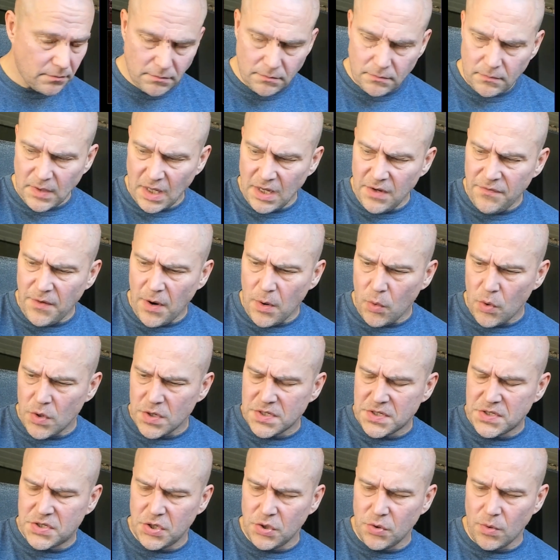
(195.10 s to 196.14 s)
If I was
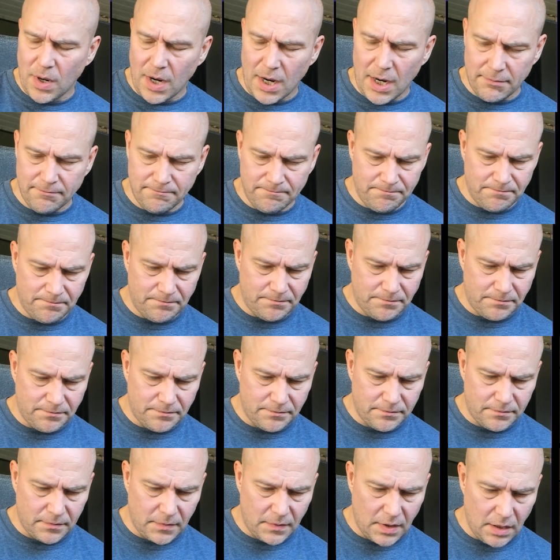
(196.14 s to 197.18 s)
to
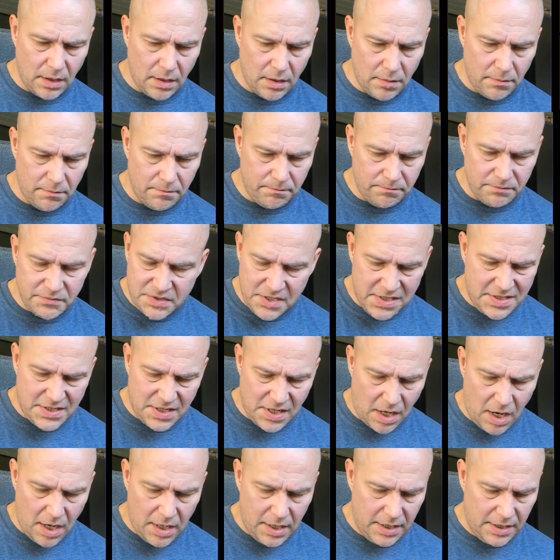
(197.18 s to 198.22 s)

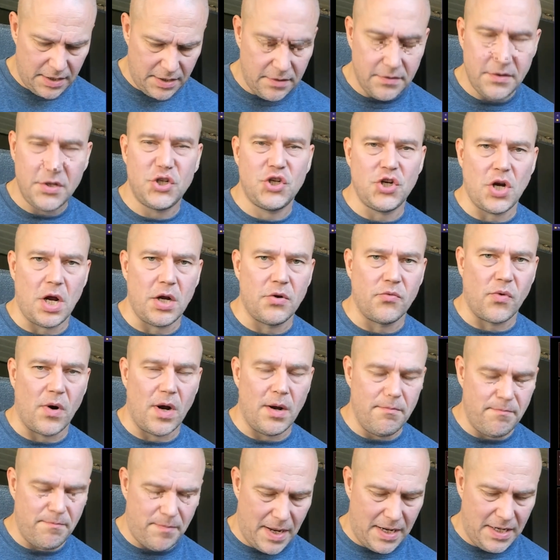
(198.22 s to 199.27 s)
decide the genre
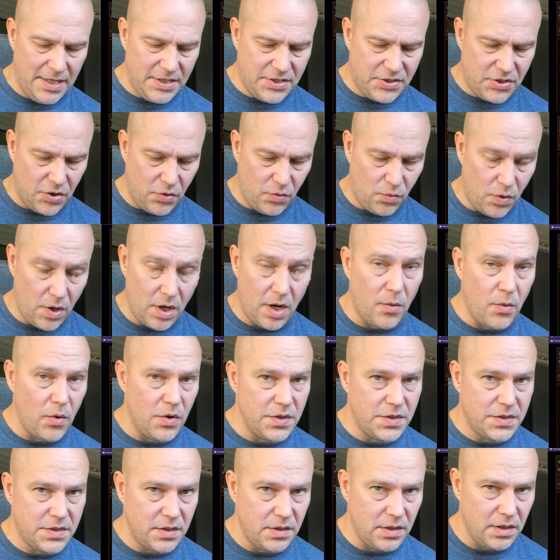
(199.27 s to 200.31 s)
based on what I
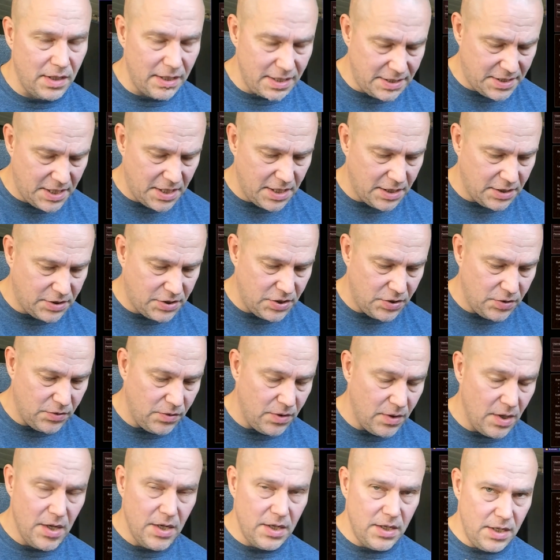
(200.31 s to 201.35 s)
was listening to,
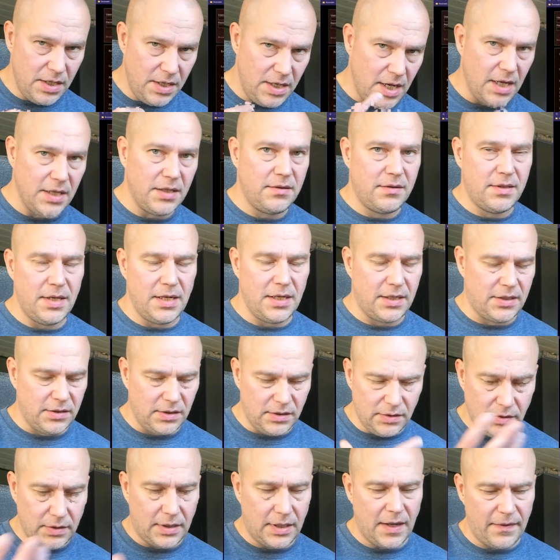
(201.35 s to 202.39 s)
not take a
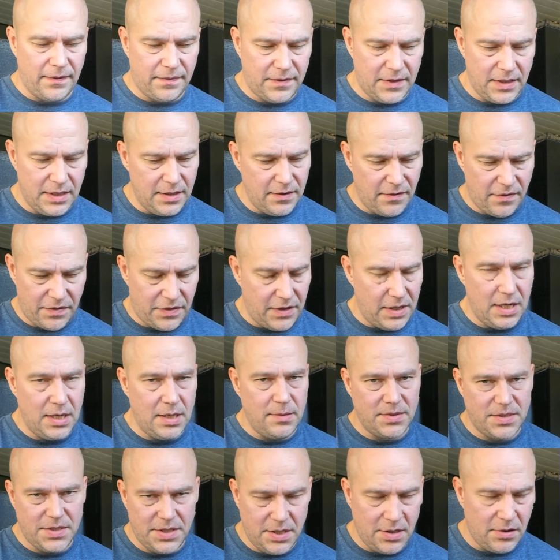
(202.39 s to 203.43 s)
look at the
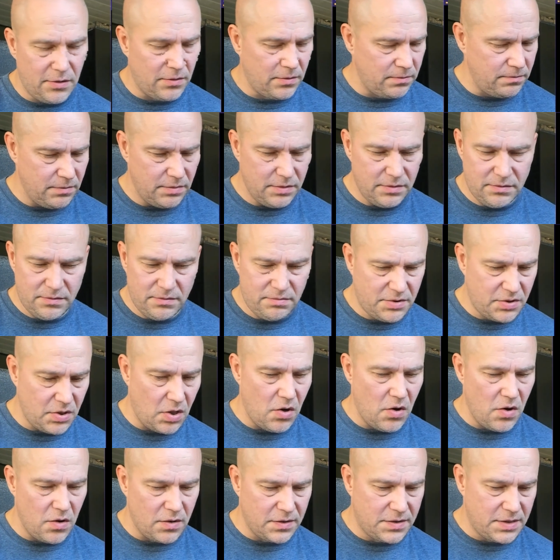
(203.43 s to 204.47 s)
themes here,
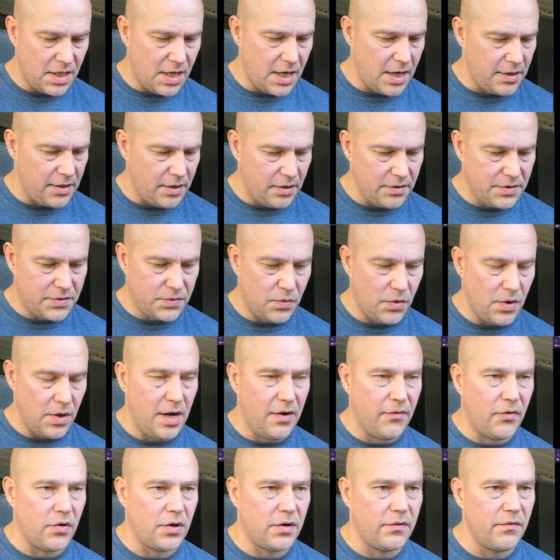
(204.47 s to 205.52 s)
song titles,
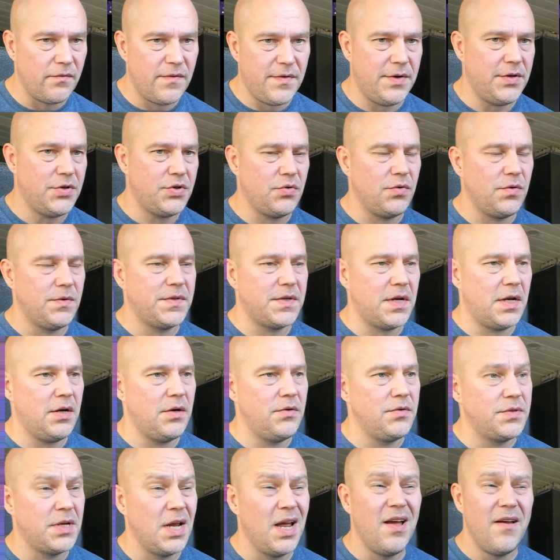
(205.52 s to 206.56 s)
whatever visual
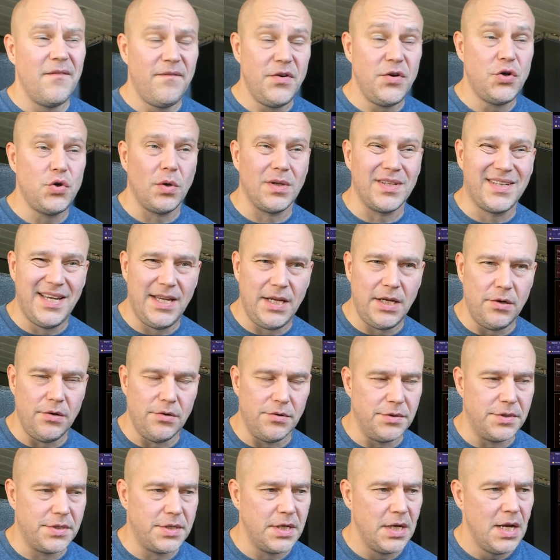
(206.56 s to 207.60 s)

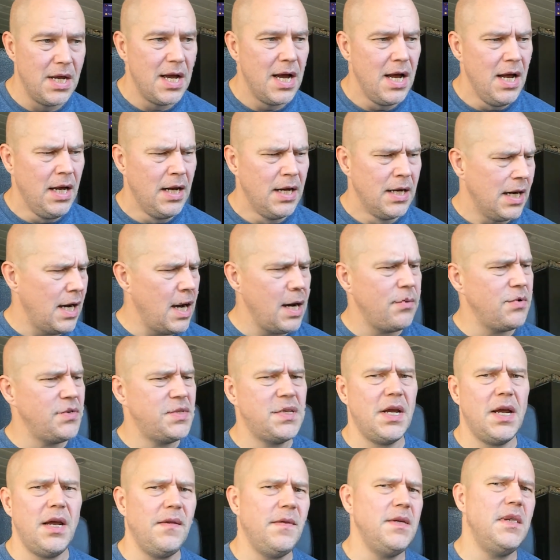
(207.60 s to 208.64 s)
cues, I would
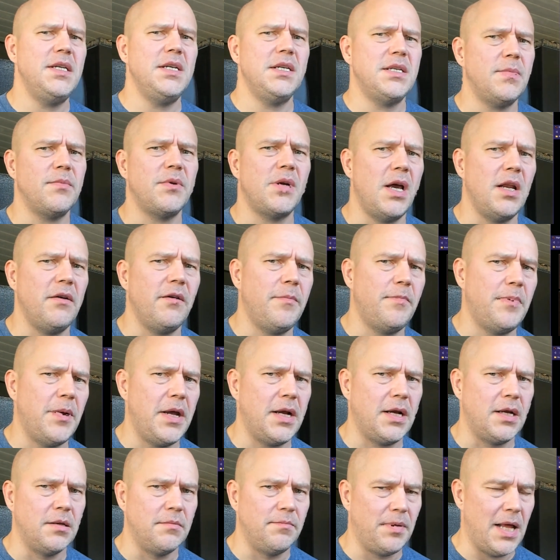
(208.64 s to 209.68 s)
say this is some kind of
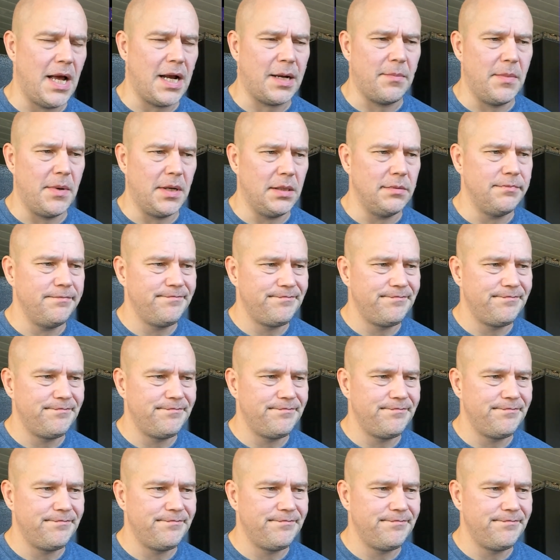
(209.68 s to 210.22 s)
pagan black metal.